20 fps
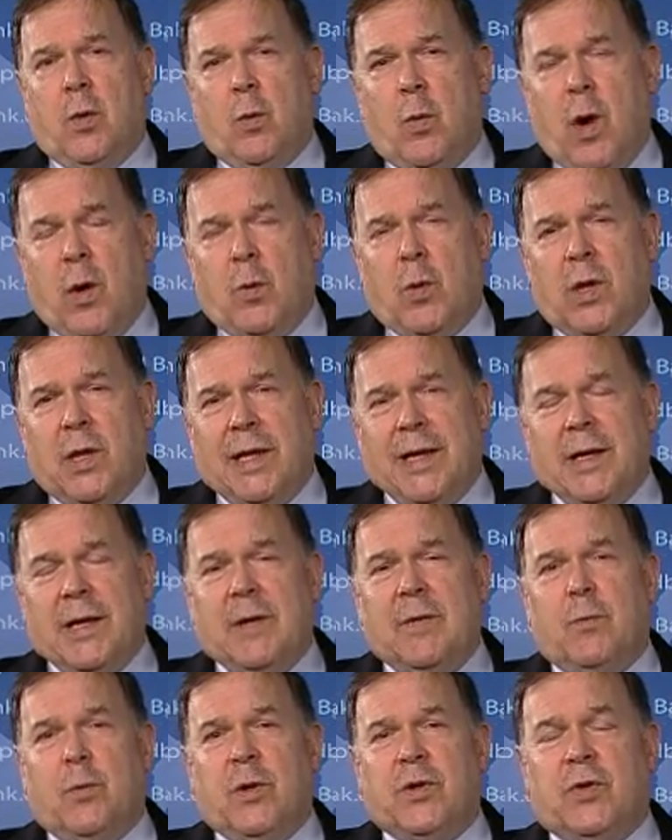what will
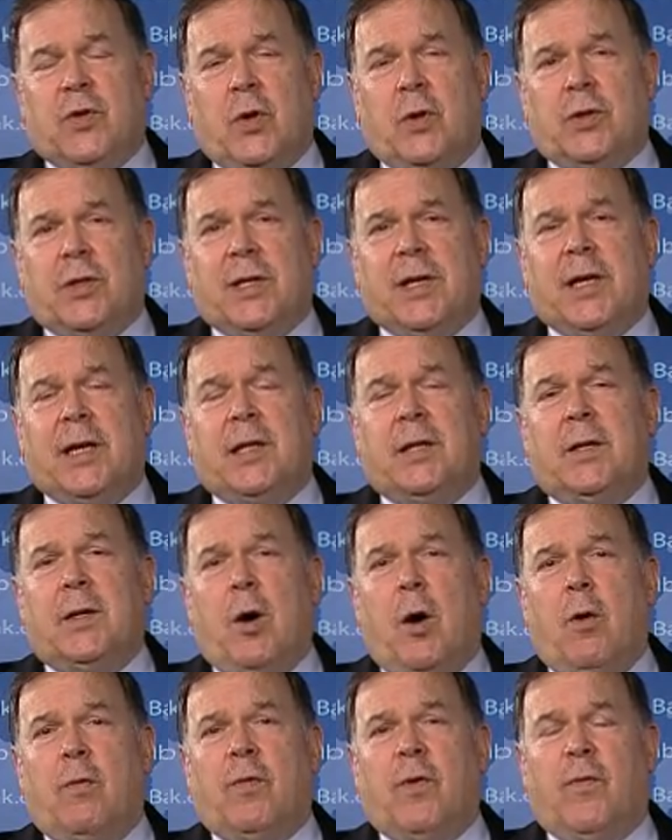result in
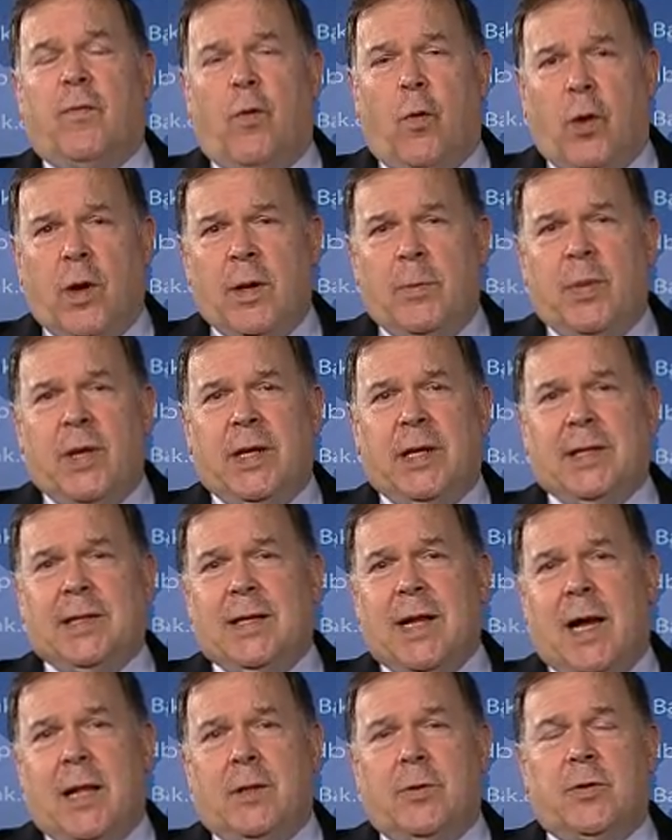over $40
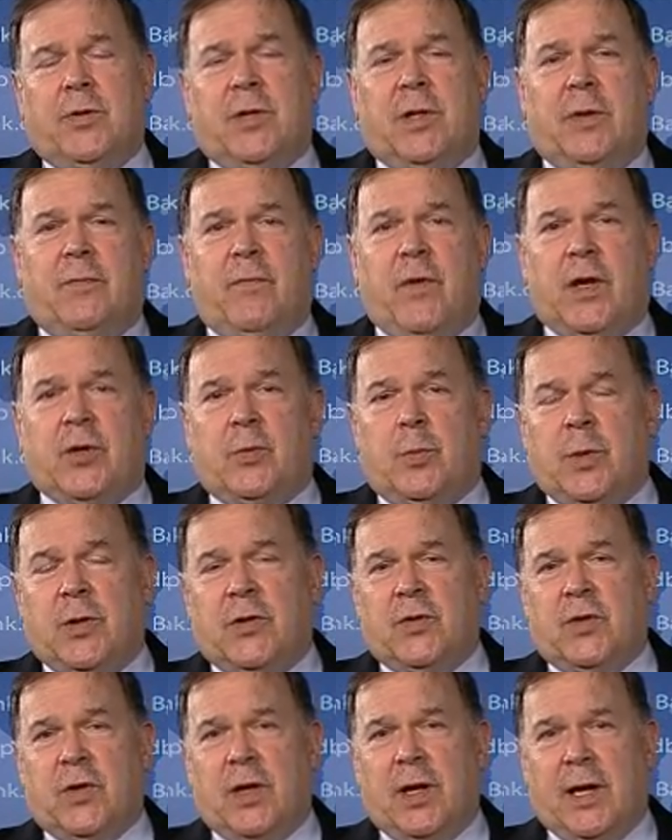billion in
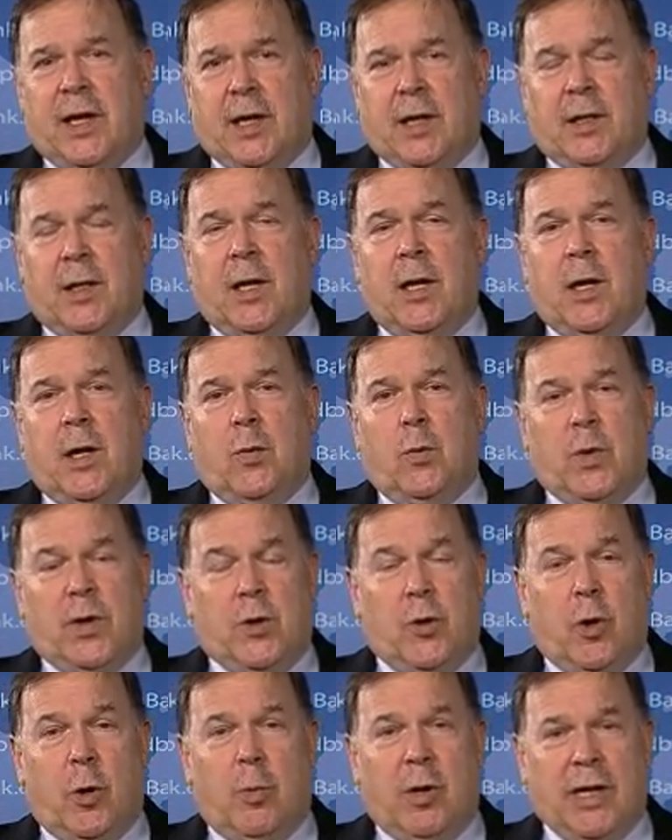investments in
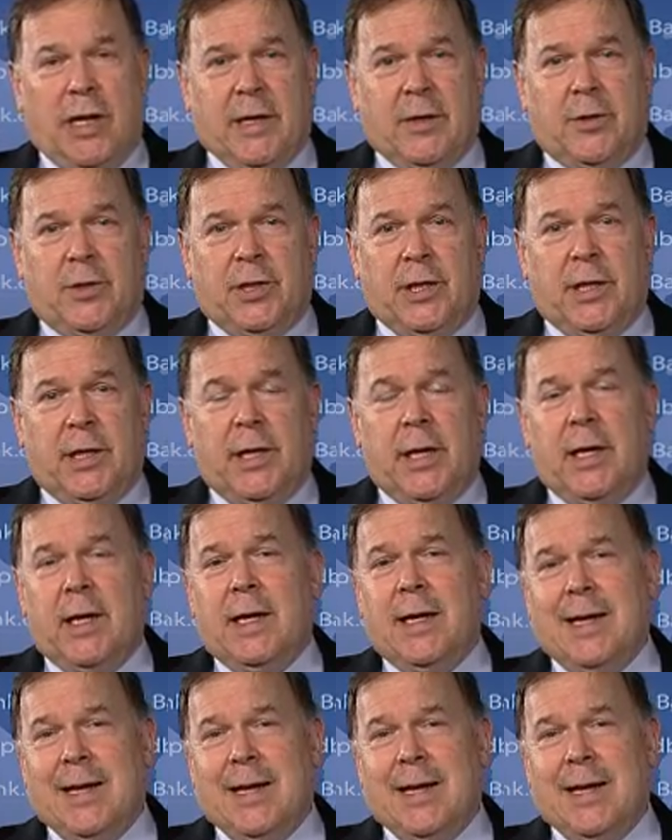renewable energy,